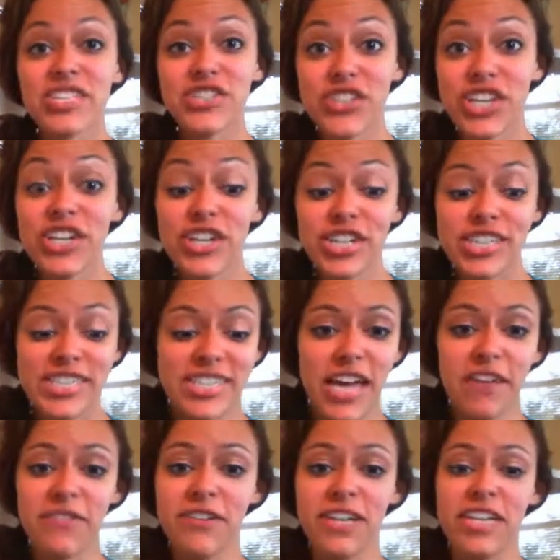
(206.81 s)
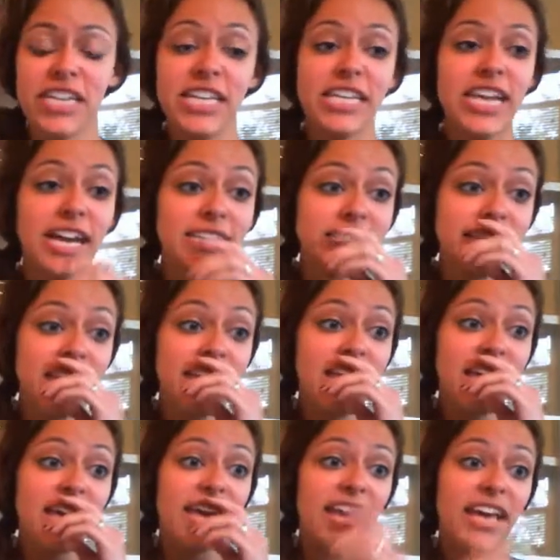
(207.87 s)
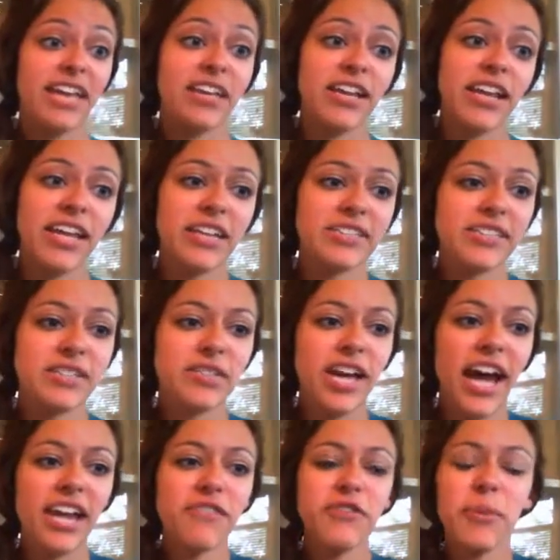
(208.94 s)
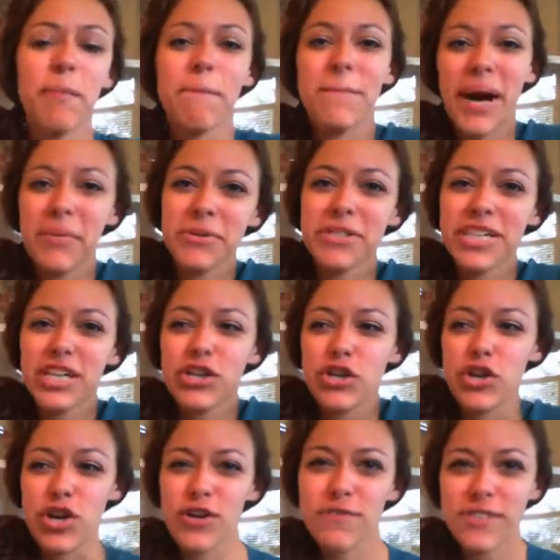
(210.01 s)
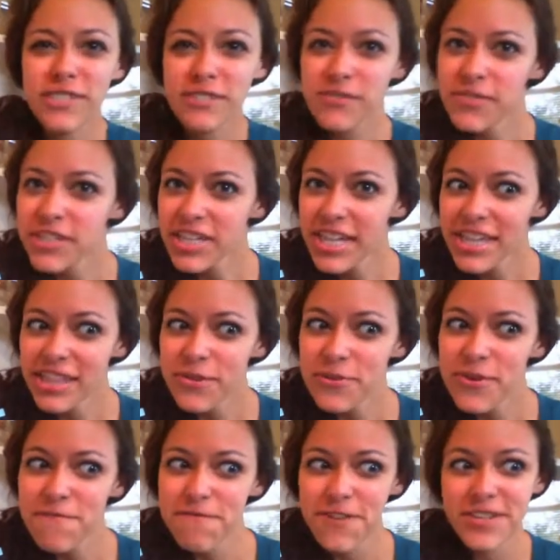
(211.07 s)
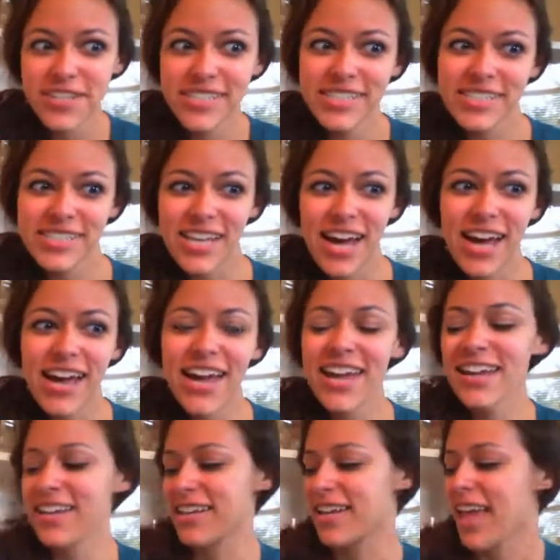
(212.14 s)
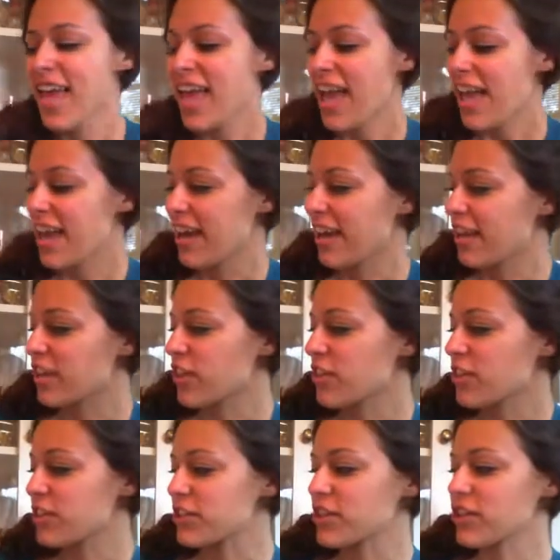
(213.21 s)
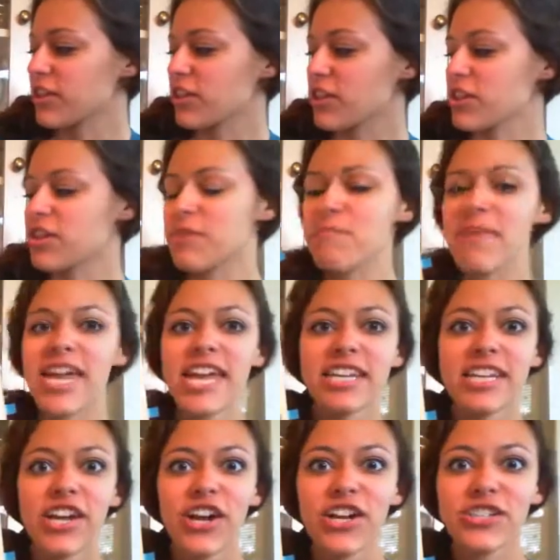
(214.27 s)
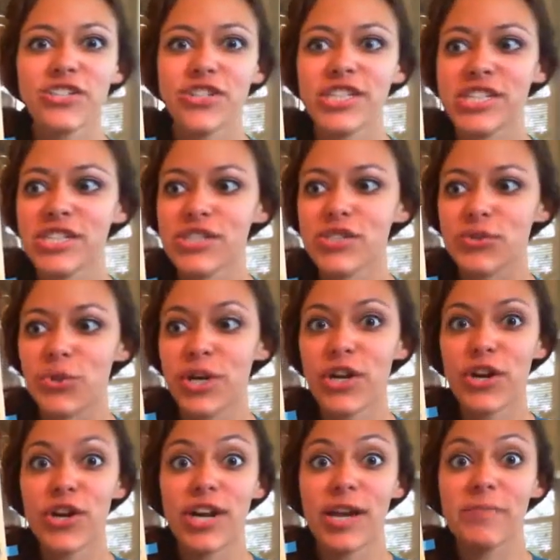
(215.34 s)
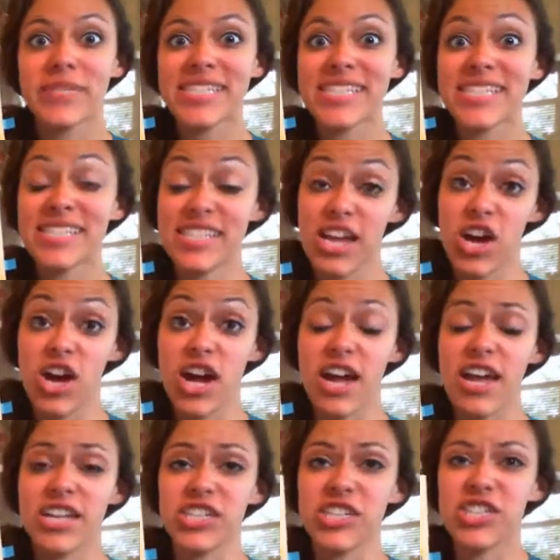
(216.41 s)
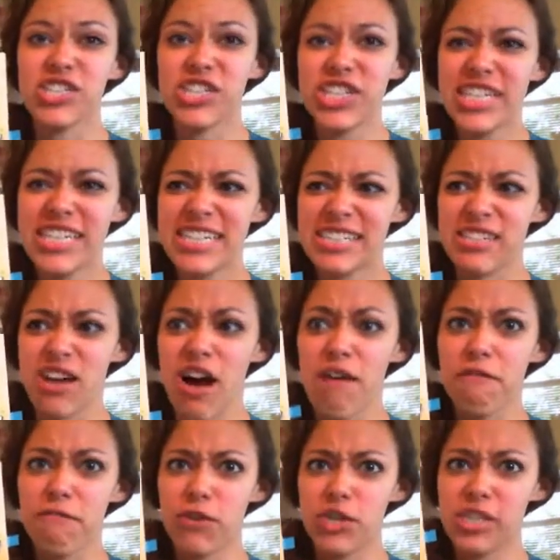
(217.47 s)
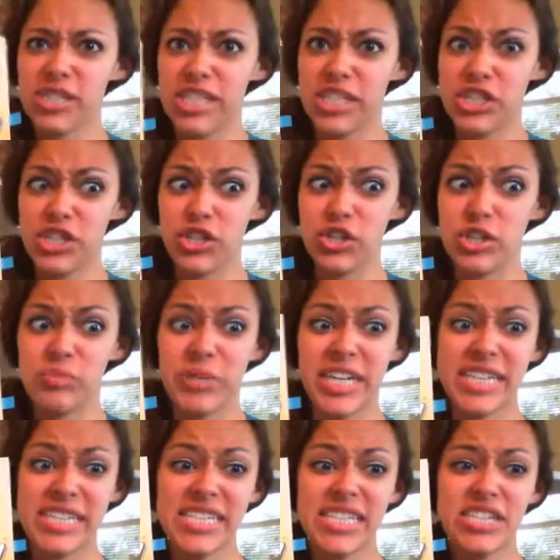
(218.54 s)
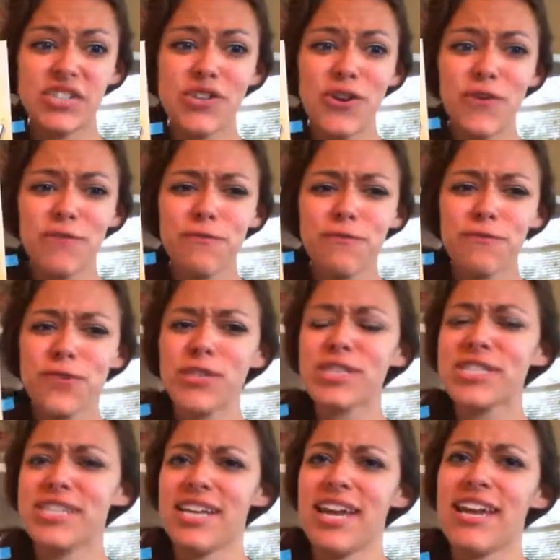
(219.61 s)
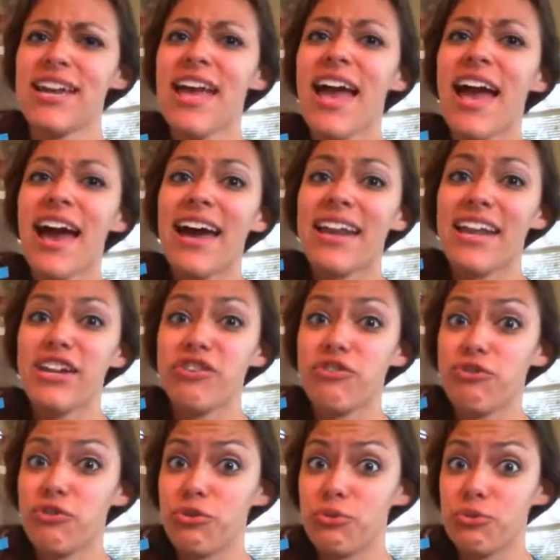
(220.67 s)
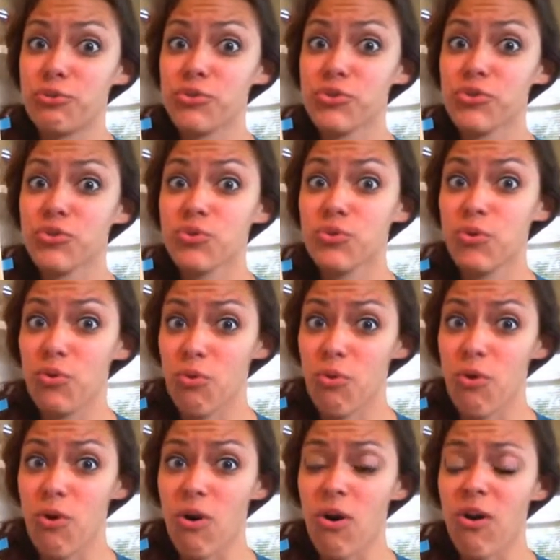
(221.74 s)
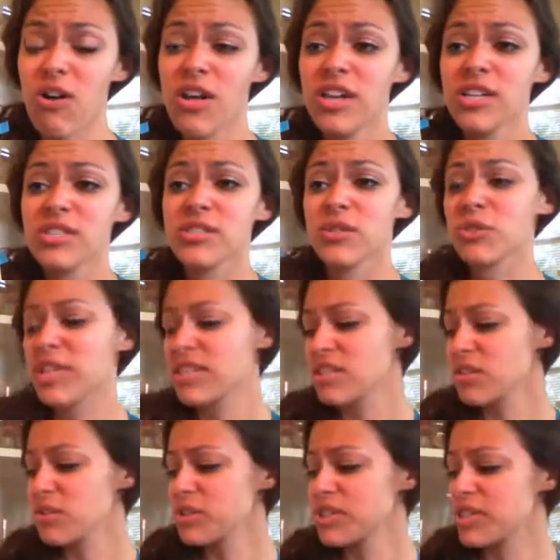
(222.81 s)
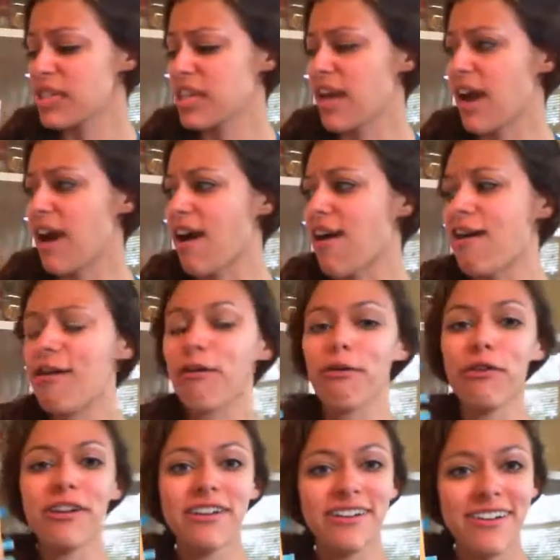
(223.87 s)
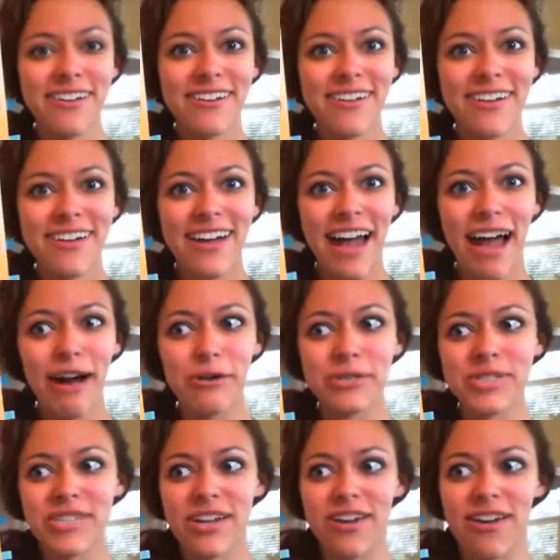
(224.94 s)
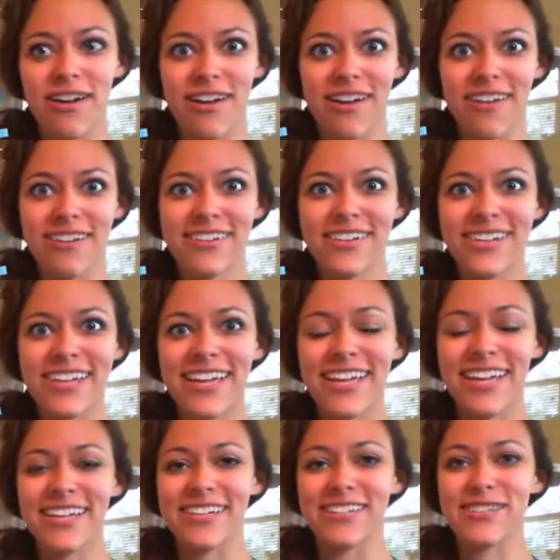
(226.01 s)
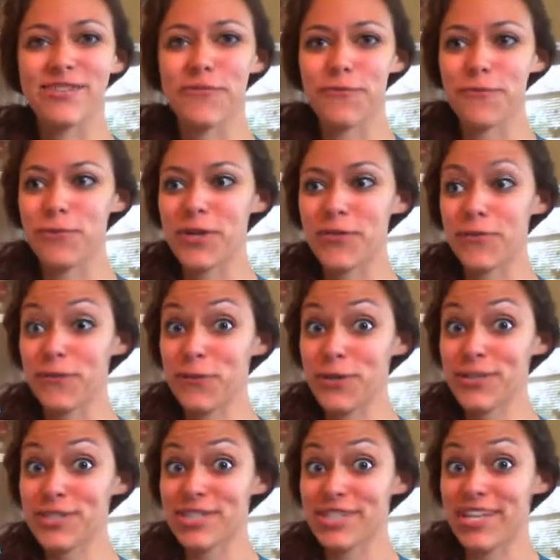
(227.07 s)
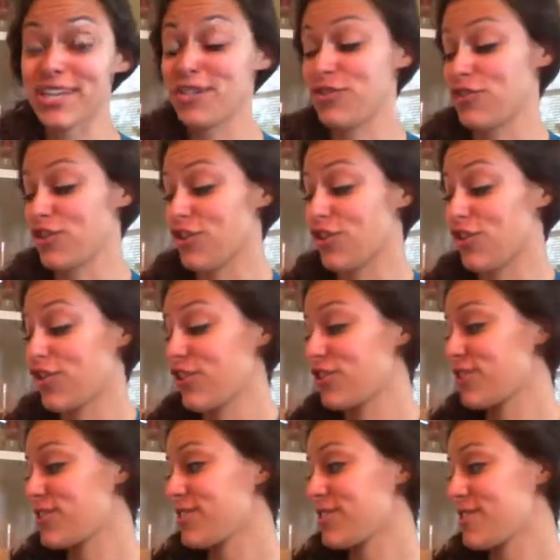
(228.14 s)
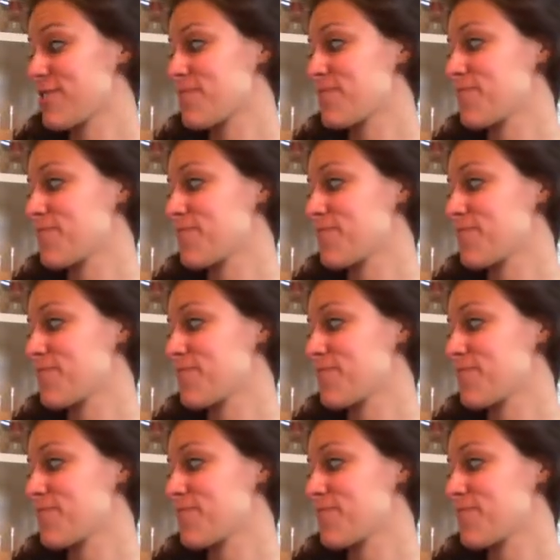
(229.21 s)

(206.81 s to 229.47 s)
Jitters, definitely, yes. It's kind of a bubbly, nervous feeling that we feel inside, and the main character in the story, her name is Sarah, and she has got first day jitters because it is her first day at a new school. So let's go see how Sarah is with first day jitters.